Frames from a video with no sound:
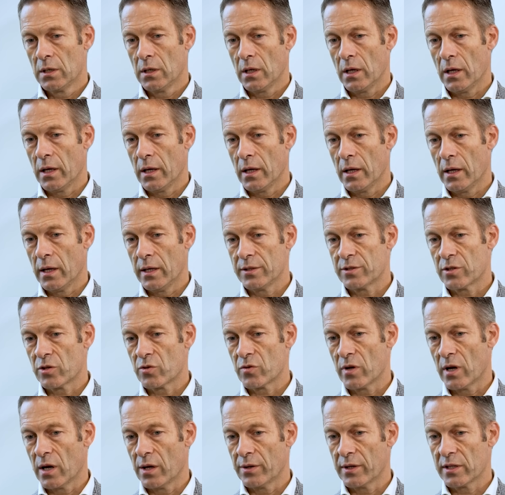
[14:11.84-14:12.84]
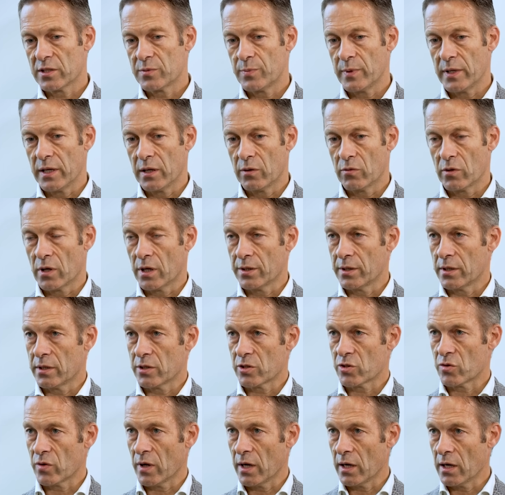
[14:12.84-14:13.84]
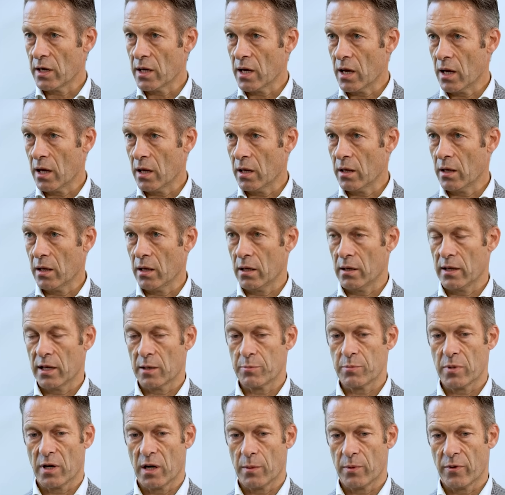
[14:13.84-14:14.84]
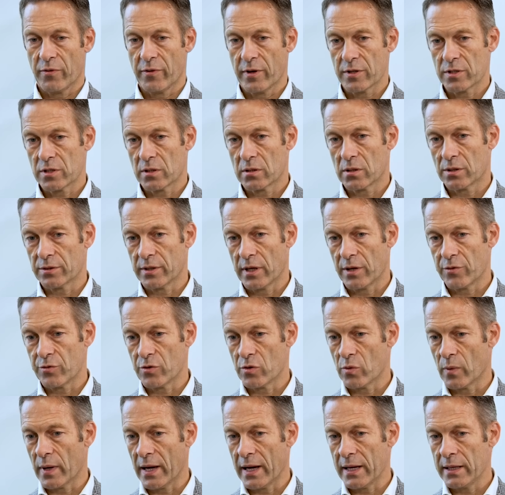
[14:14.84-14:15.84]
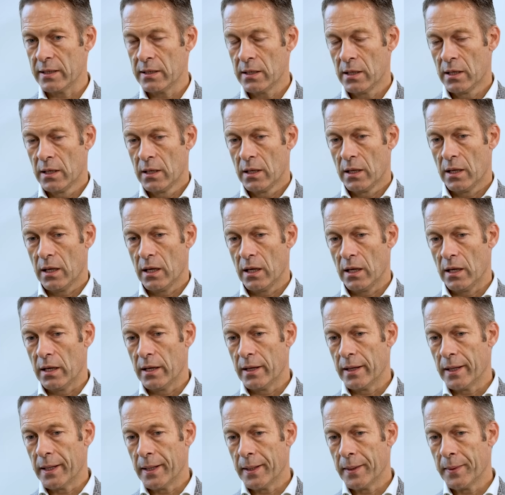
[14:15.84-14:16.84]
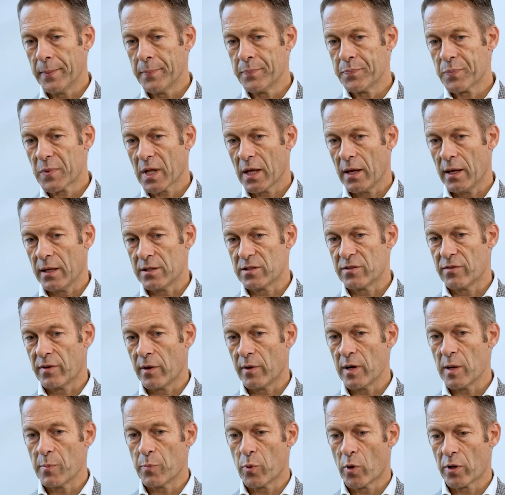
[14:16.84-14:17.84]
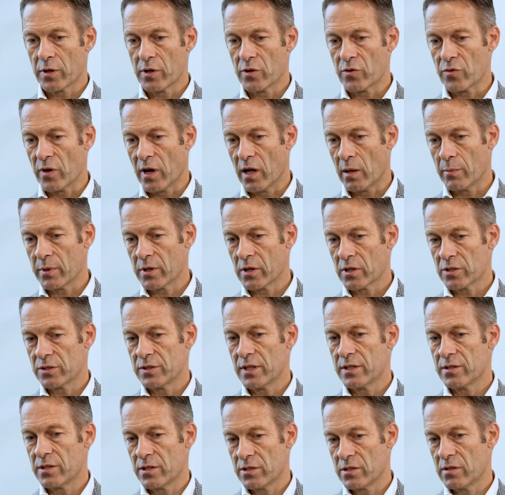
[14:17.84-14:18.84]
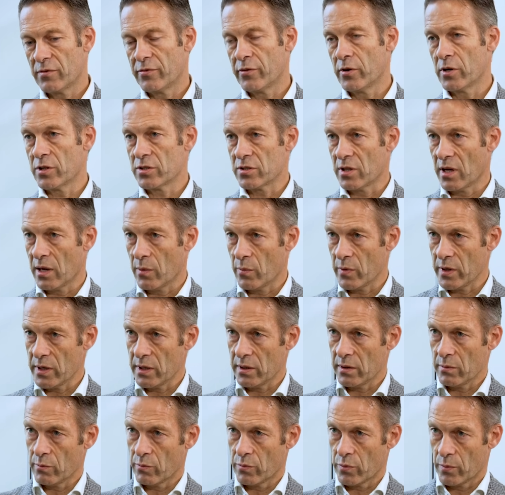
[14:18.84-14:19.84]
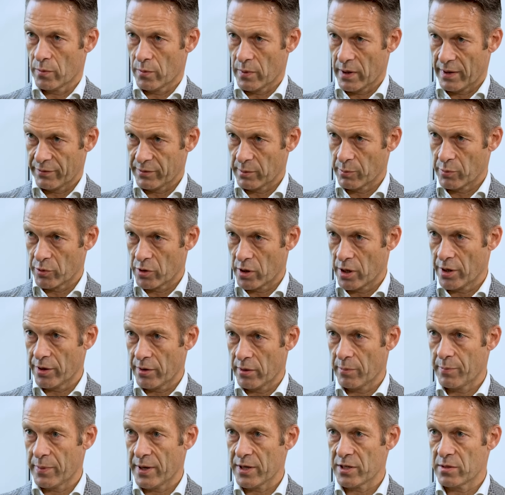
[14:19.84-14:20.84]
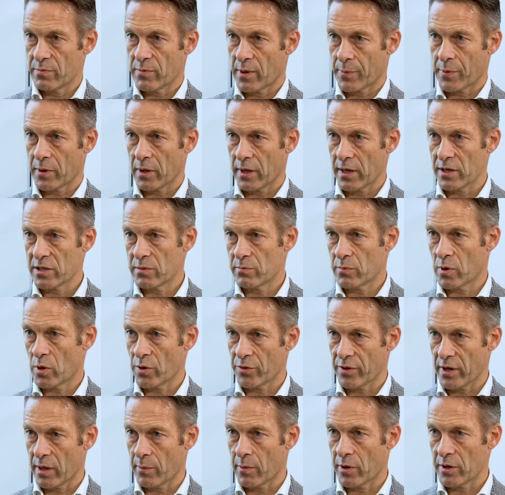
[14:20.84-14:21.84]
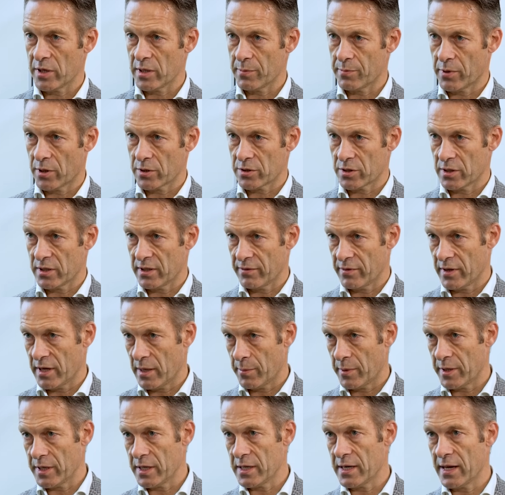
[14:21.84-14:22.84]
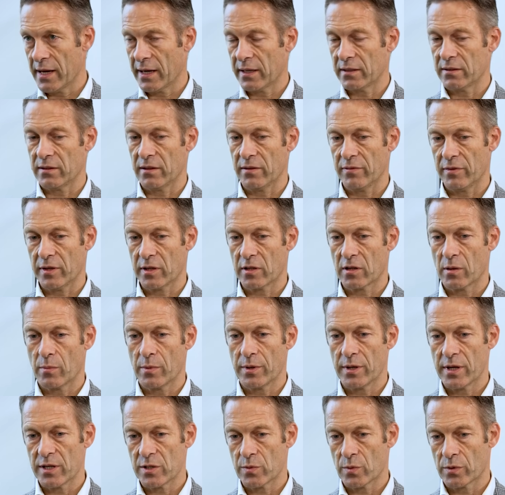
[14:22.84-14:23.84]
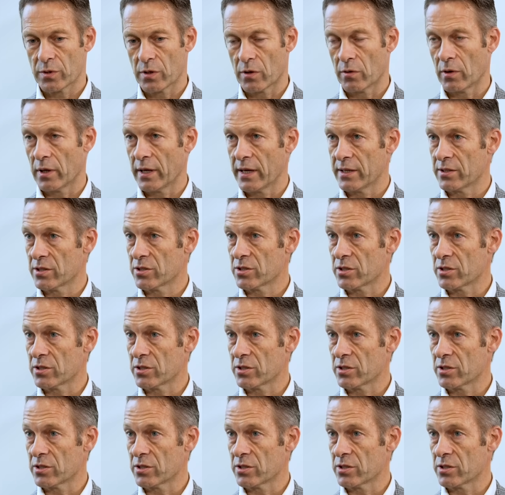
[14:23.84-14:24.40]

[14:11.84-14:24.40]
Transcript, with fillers: Uh, it's a trial that's being run in Australia, uh, led by a professor called Andrew Wei. Um, it's a very important trial because this is the first time we have the broader patient population, both MRD positive and MRD negative, in combination with all